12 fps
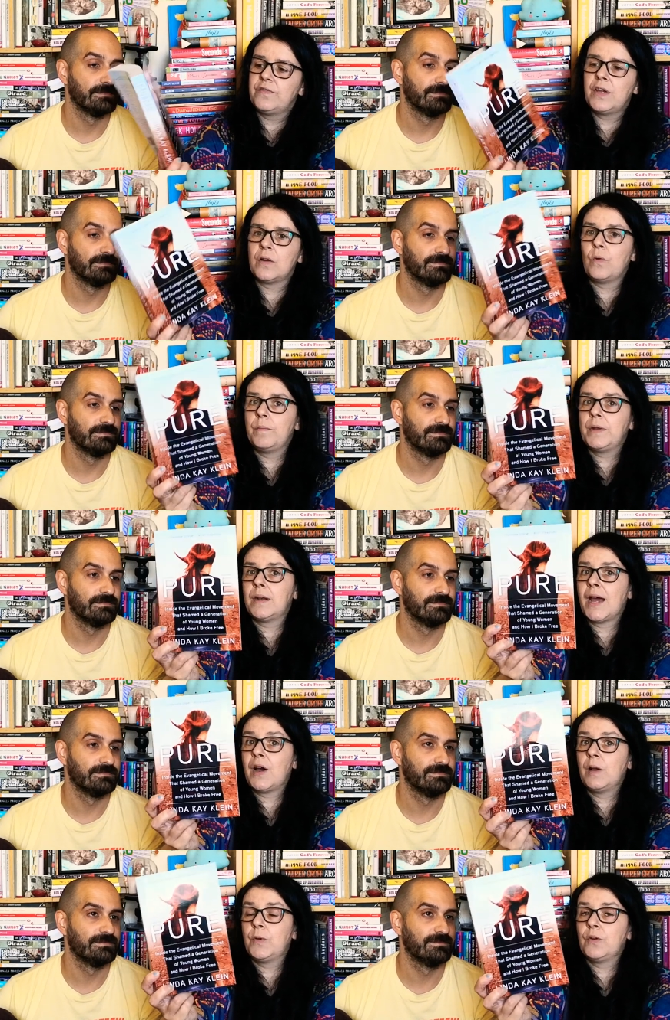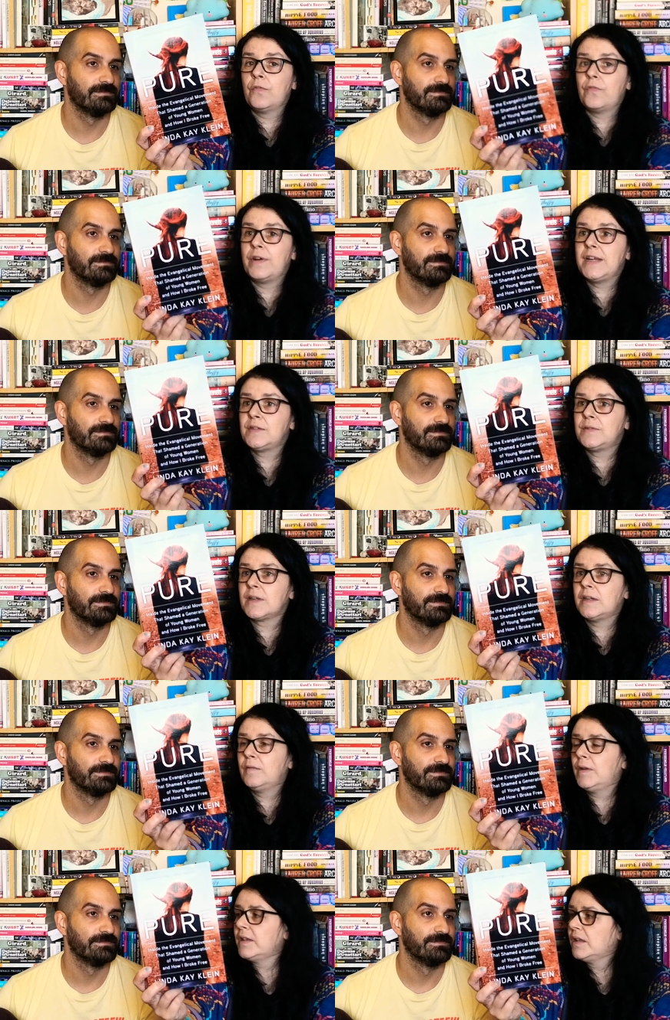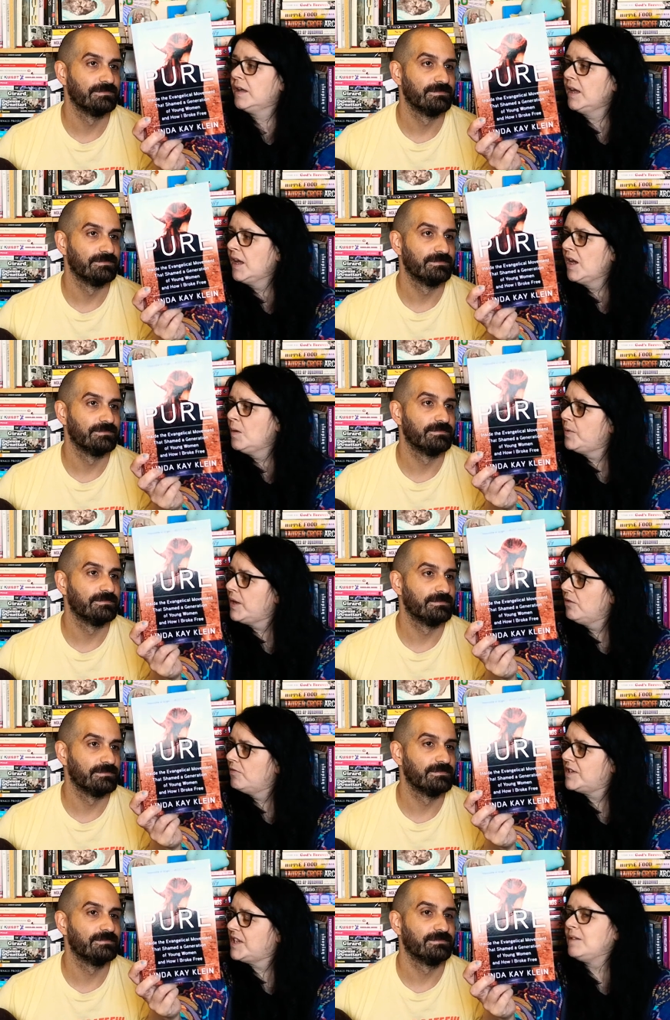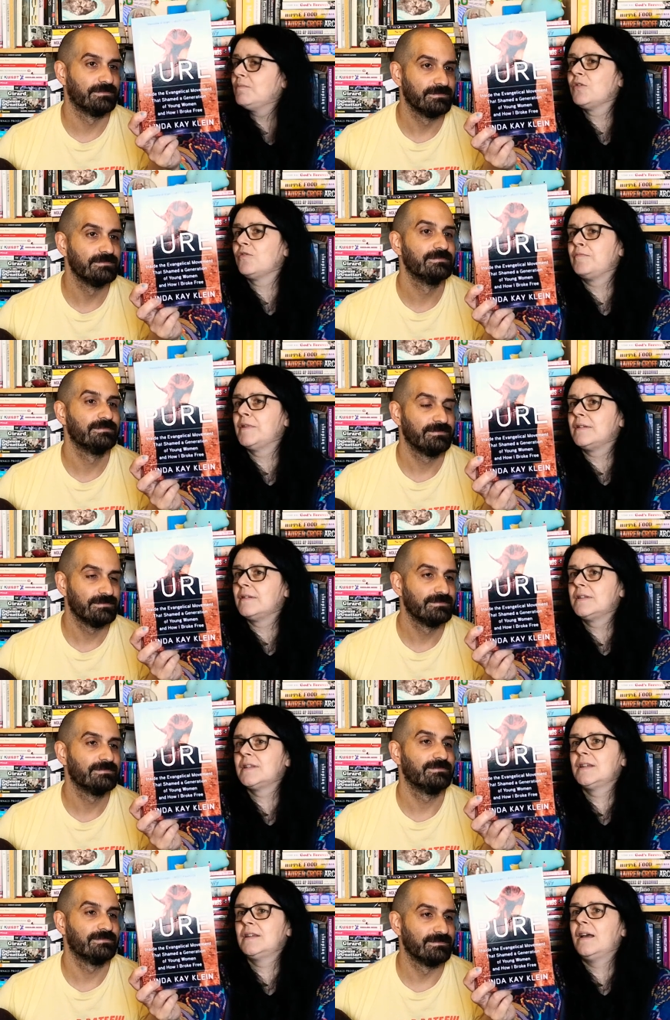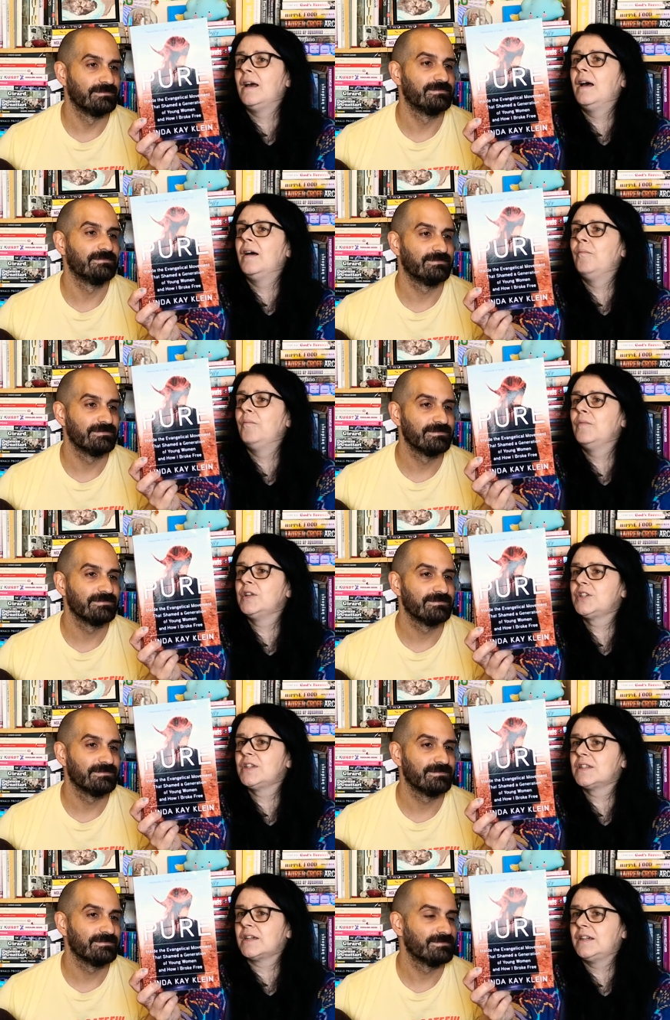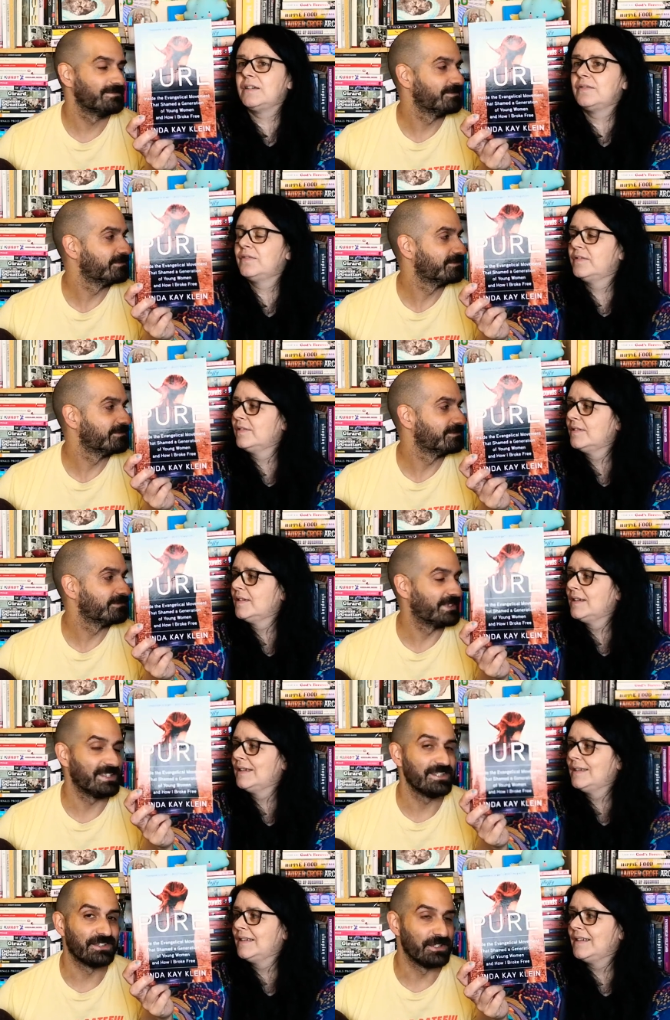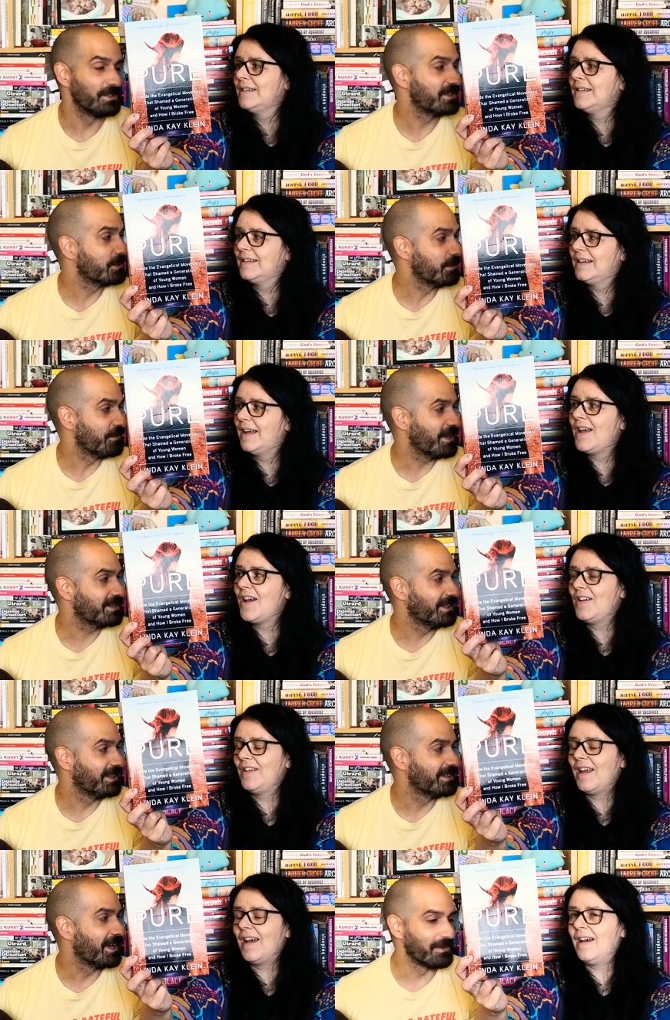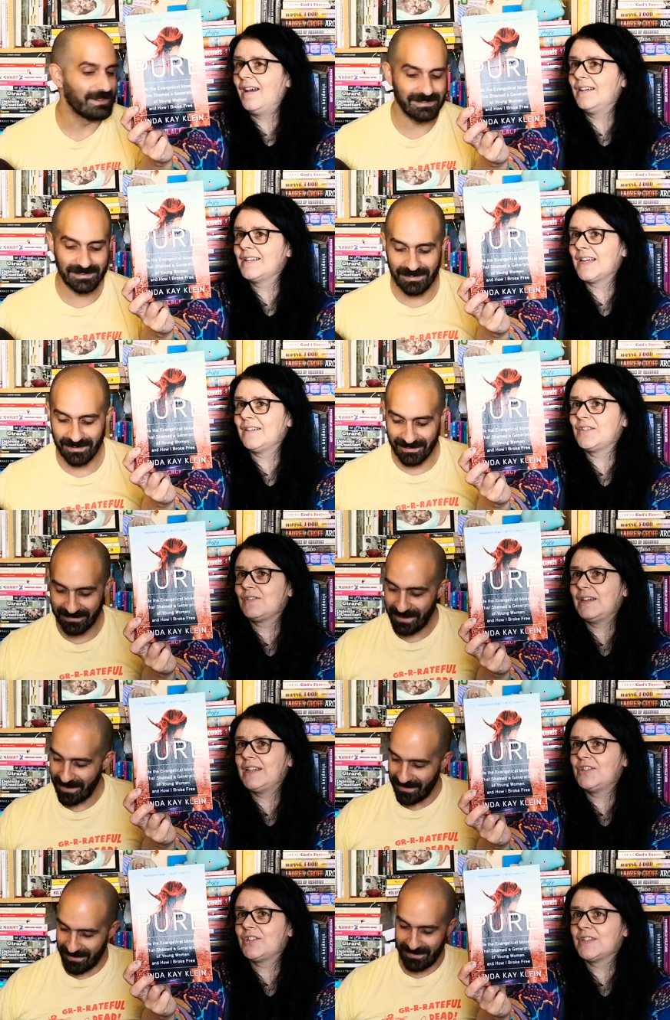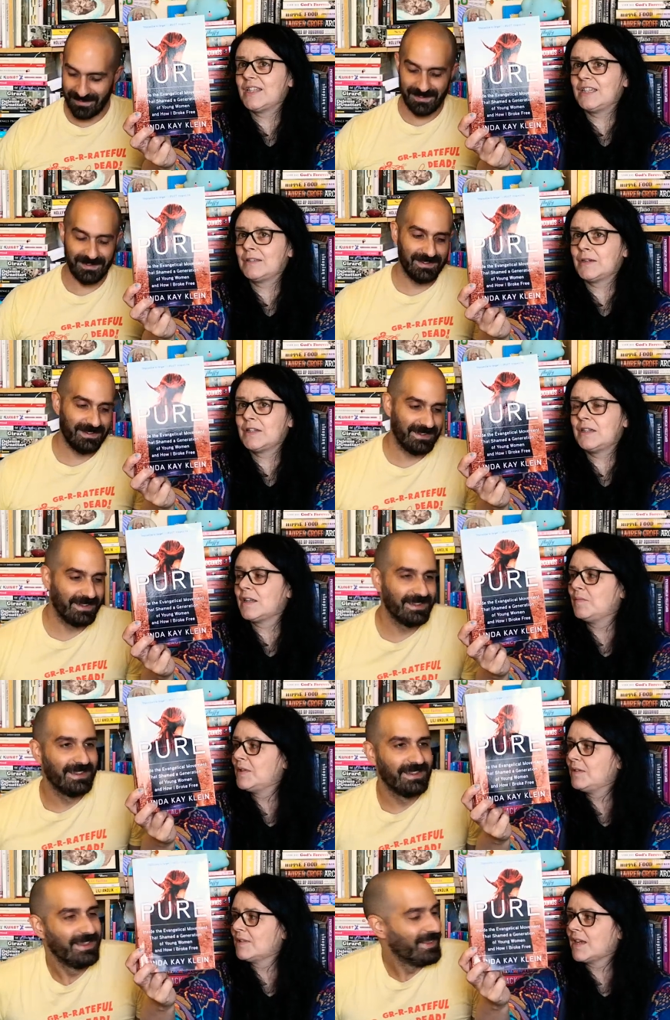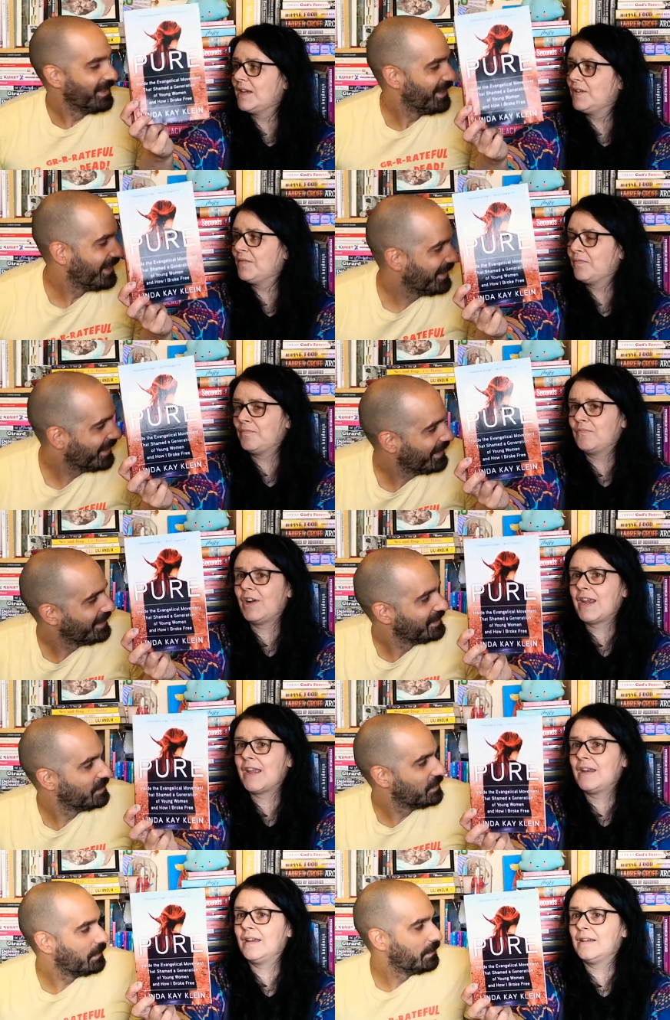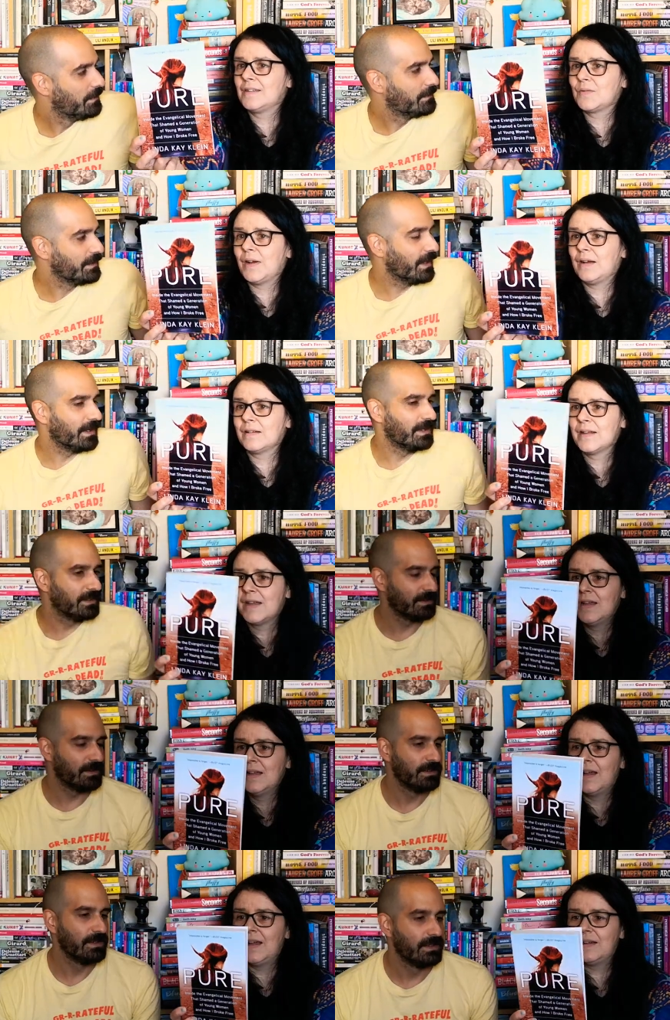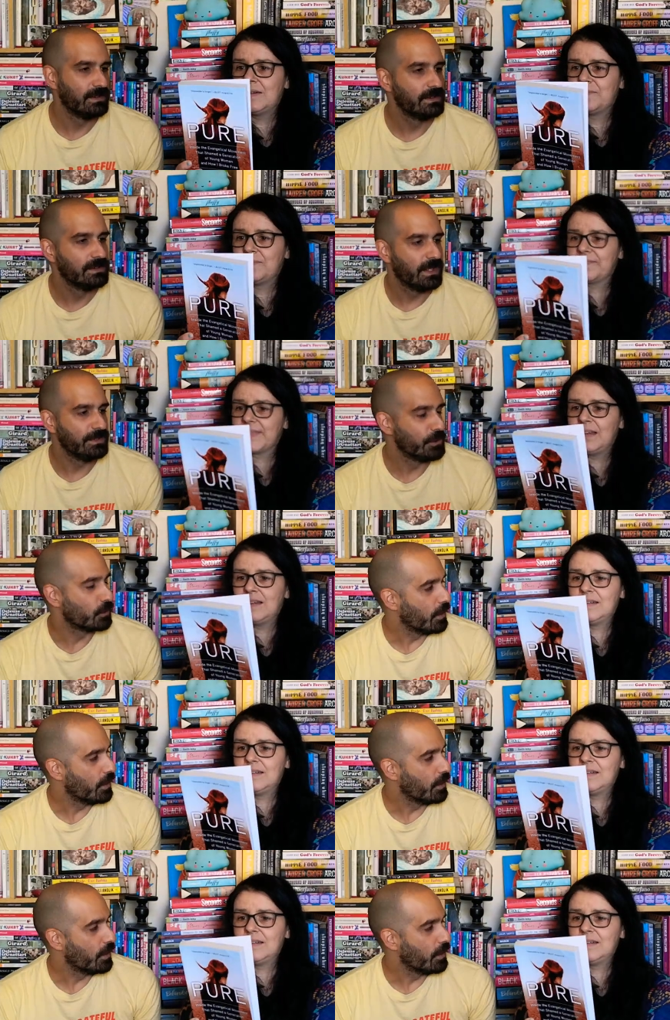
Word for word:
Speaker 1: of young women and how I broke free. So it's kind of like the purity movement, um, which is kind of
Speaker 2: sounds good. It's gonna be fascinating. Yeah, sounds really yeah. interesting,
Speaker 1: especially someone that's kind of right in it as well. Yeah. Um, and you're